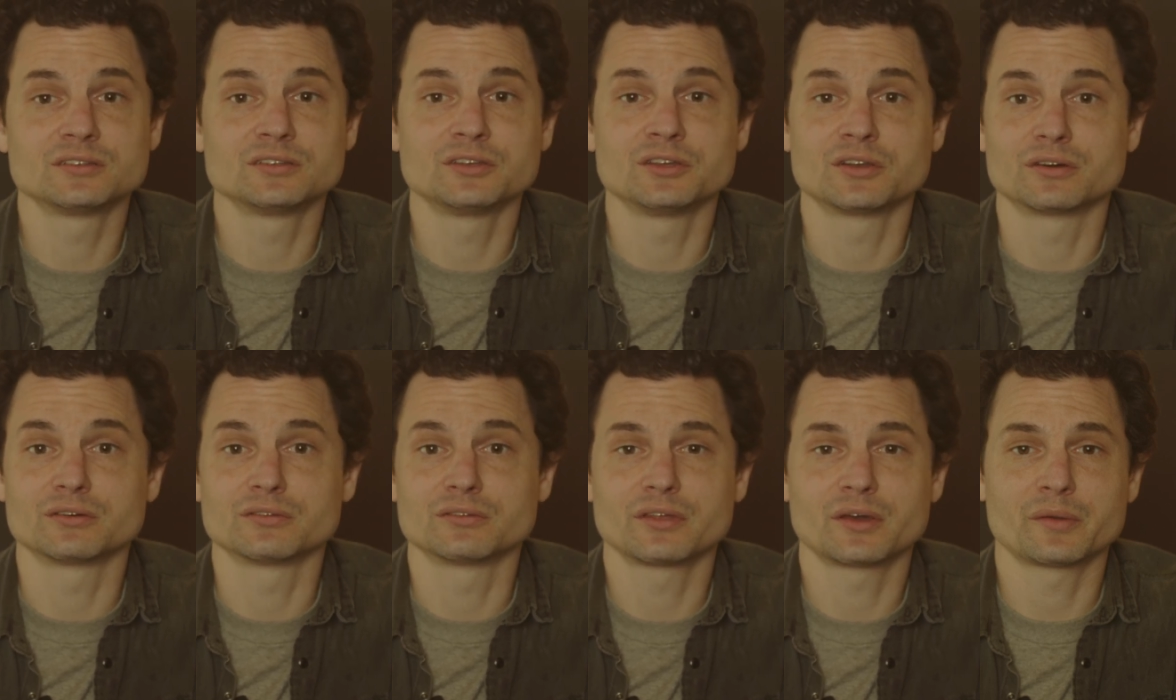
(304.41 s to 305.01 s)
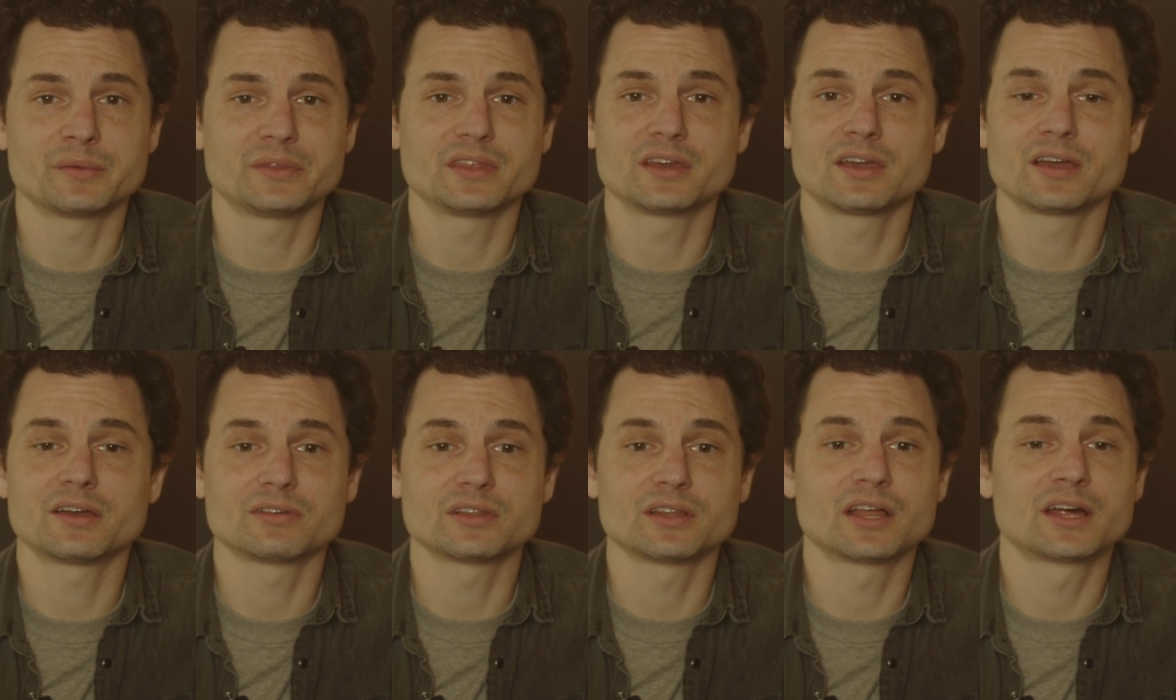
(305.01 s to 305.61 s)
you know, I mean, they
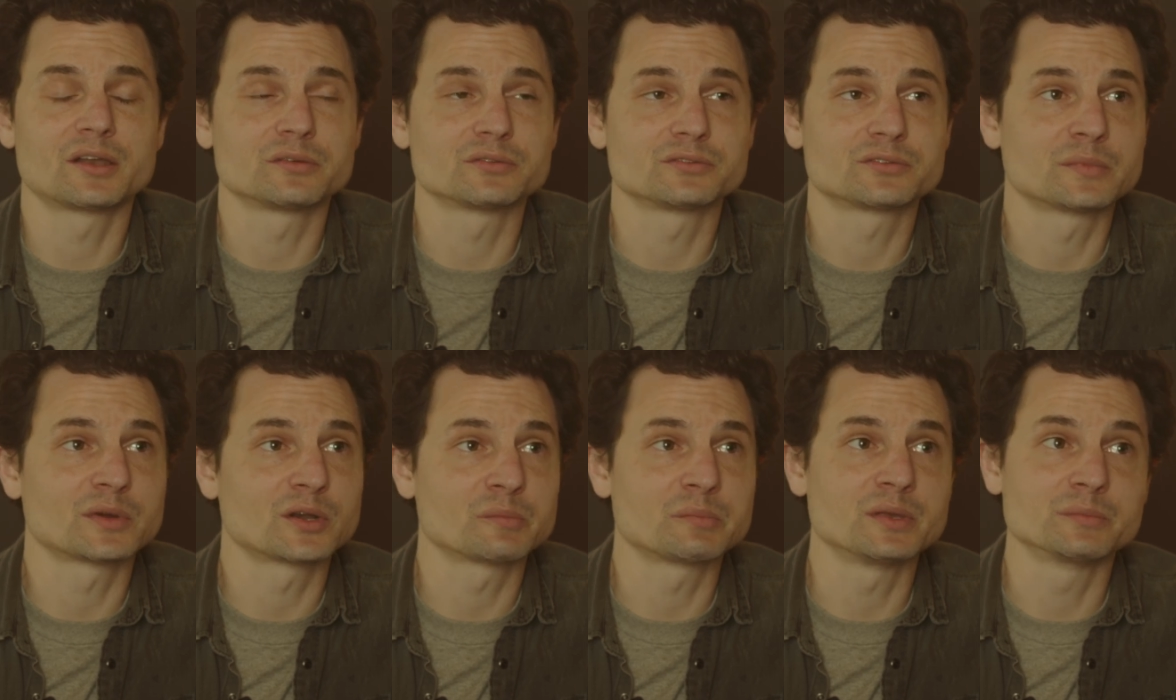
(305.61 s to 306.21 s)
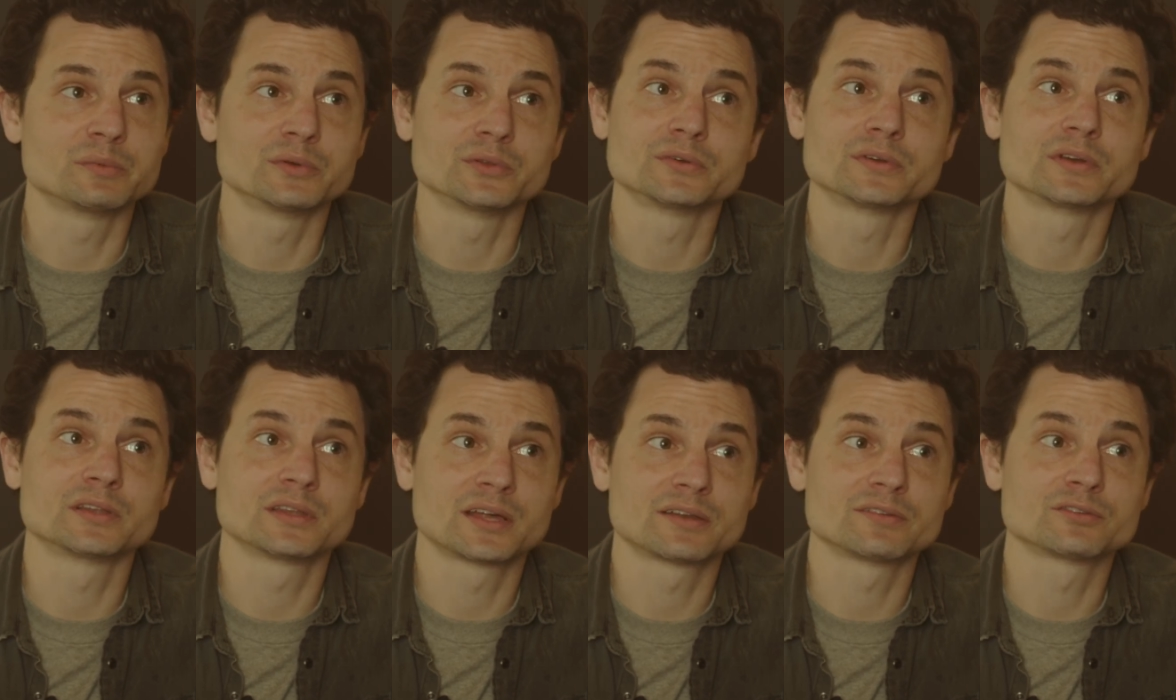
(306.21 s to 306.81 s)
have a lot of smart people doing
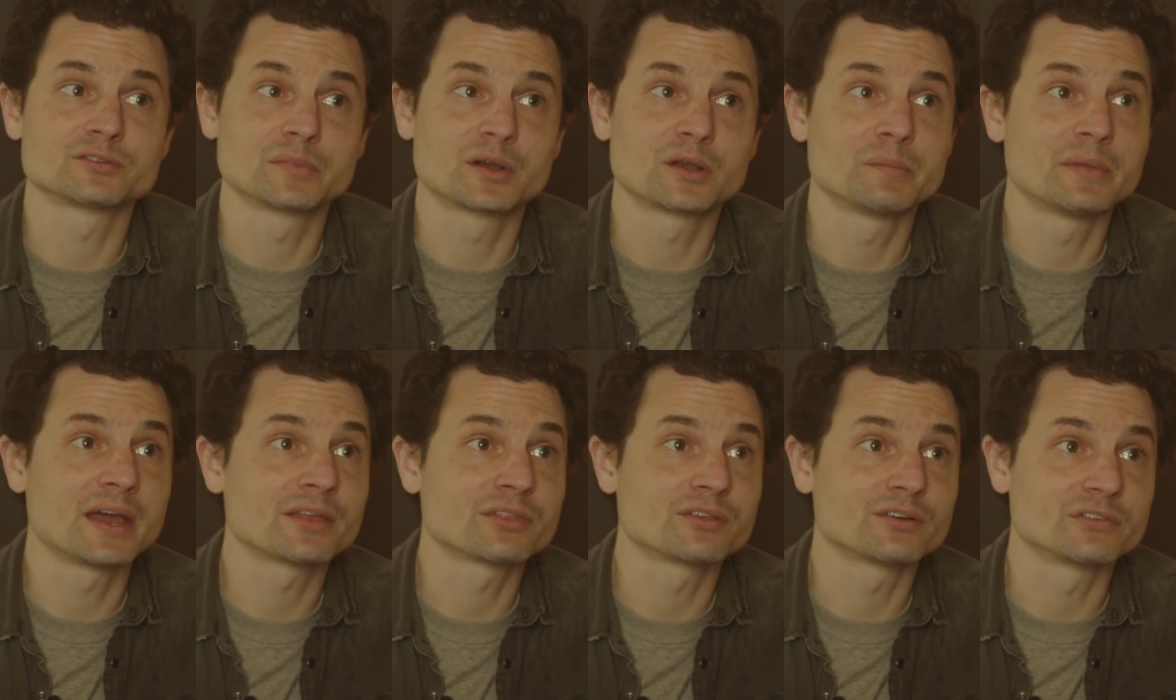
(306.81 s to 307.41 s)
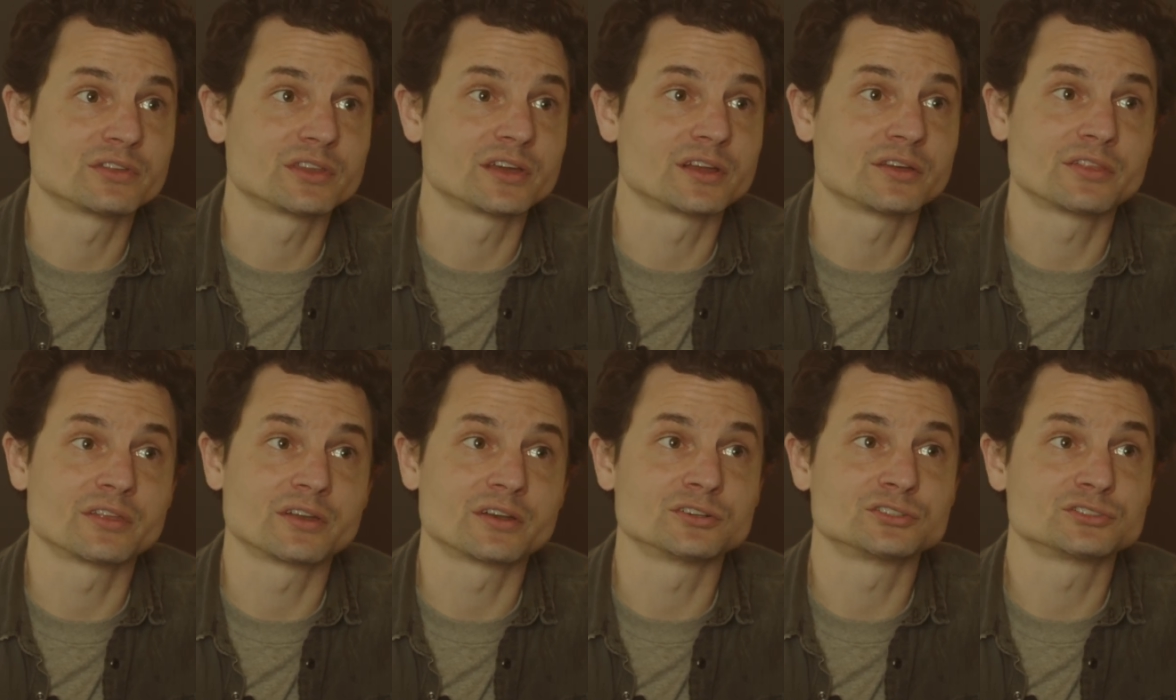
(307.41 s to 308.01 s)
a lot of smart math over yeah, there
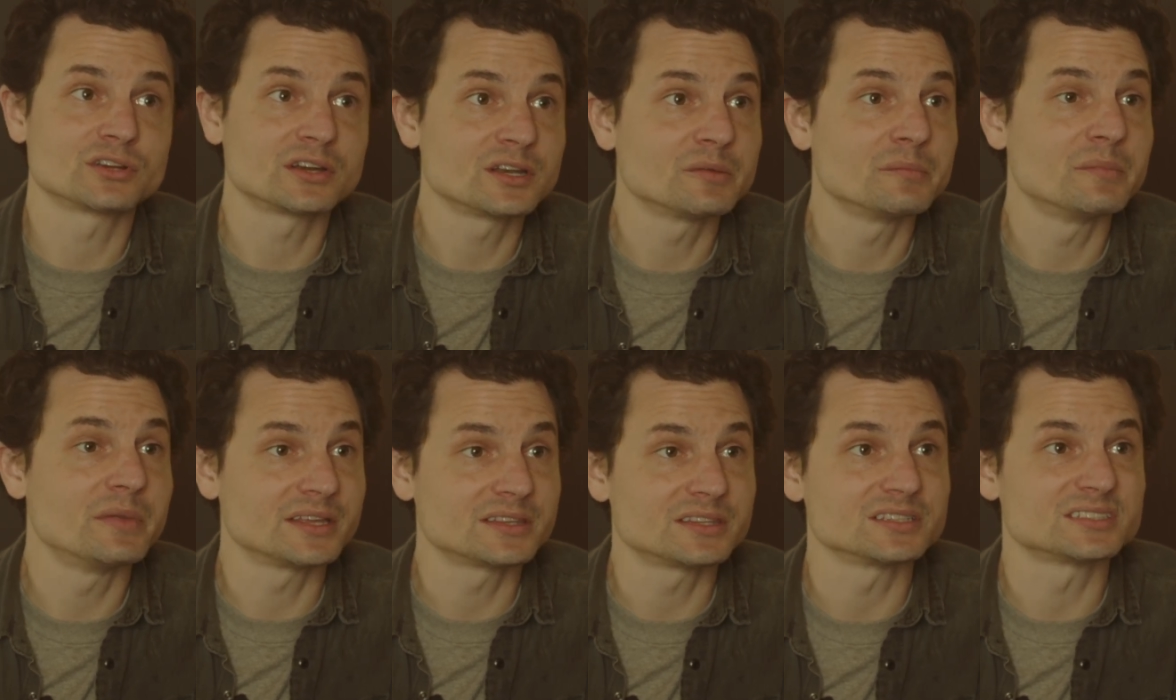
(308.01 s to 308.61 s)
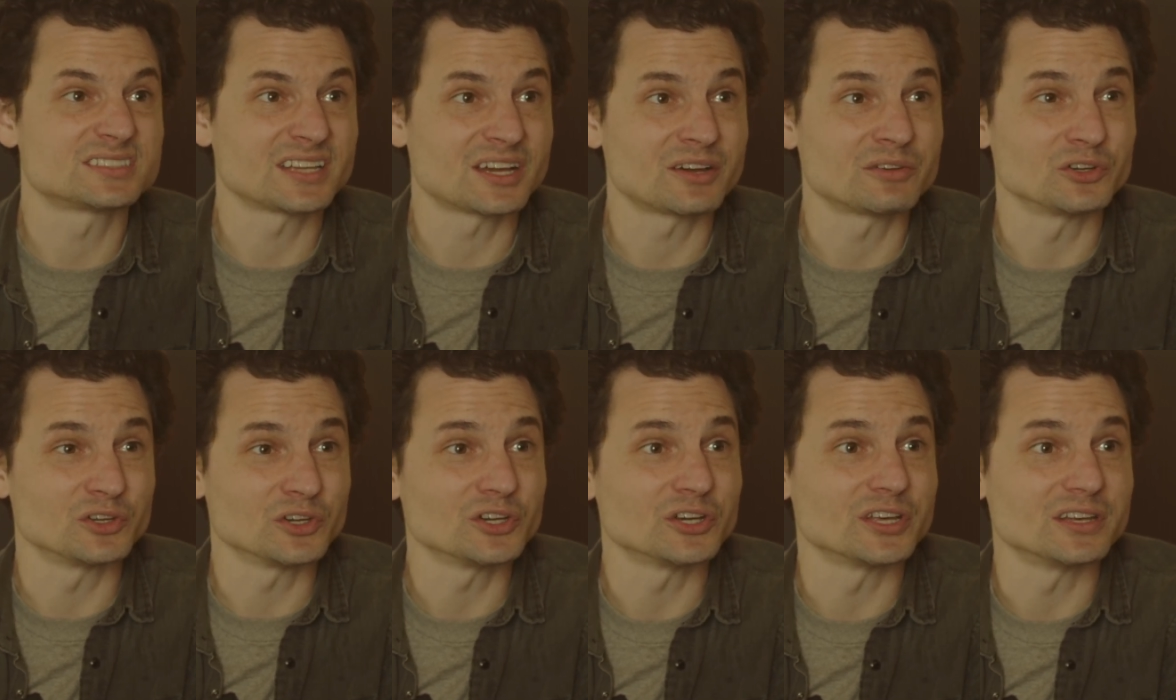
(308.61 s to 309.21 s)
that are trying to make this sound
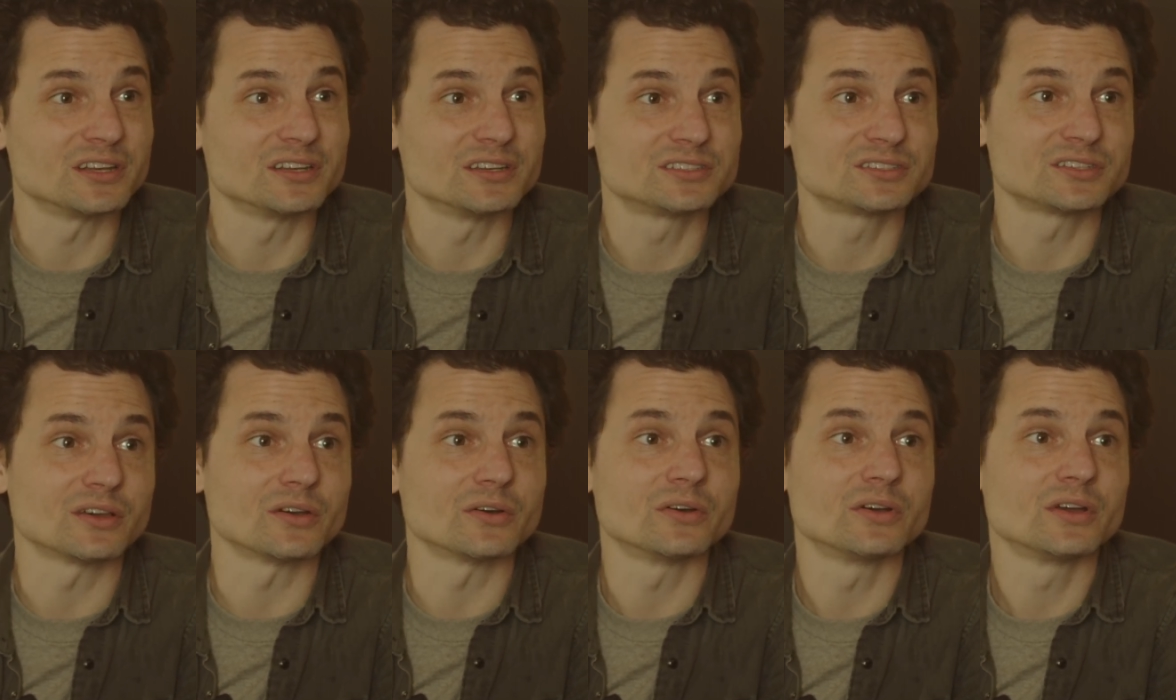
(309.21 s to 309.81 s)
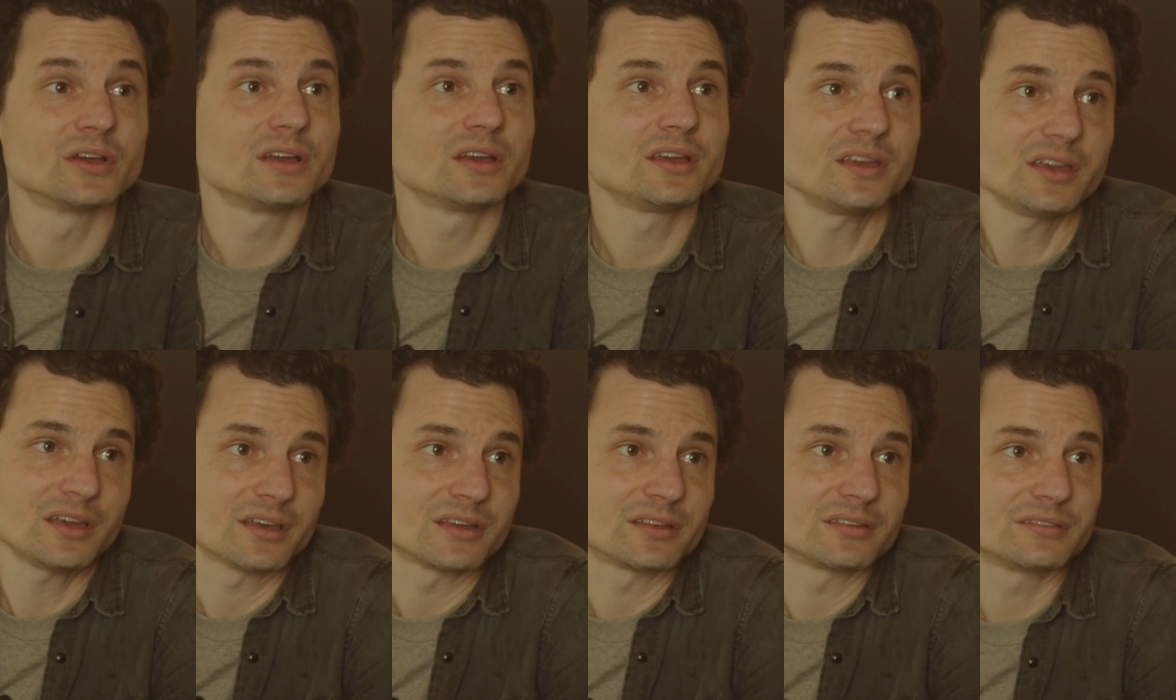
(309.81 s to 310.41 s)
good. Yeah. So
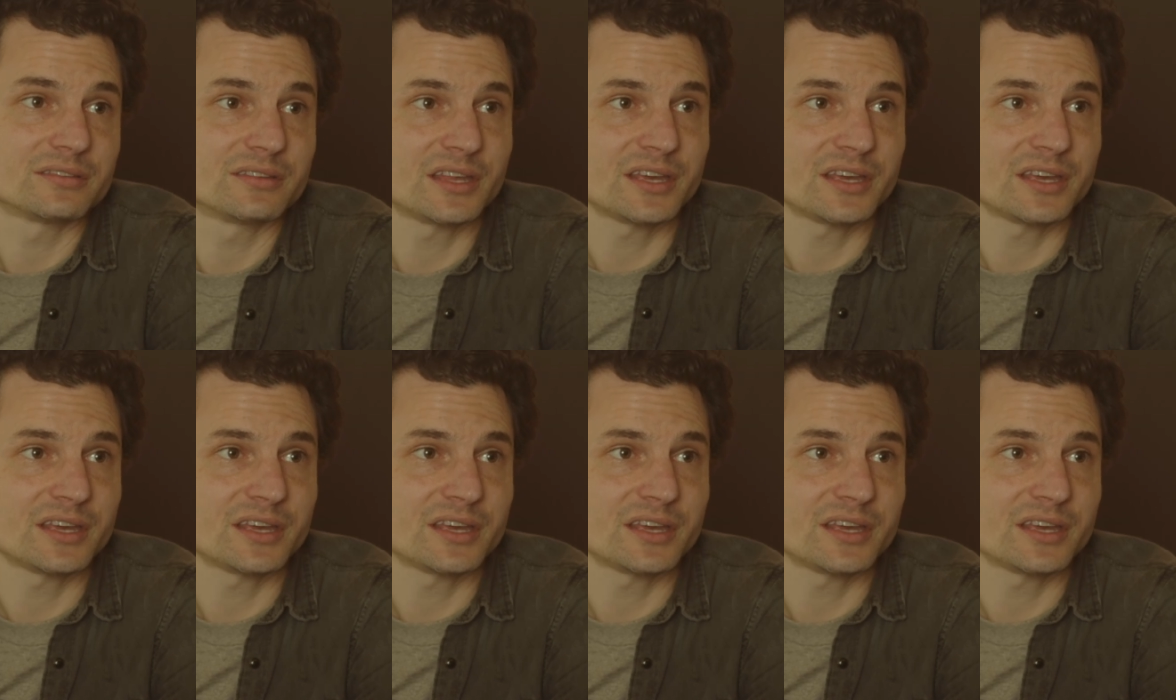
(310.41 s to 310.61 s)
yeah, yeah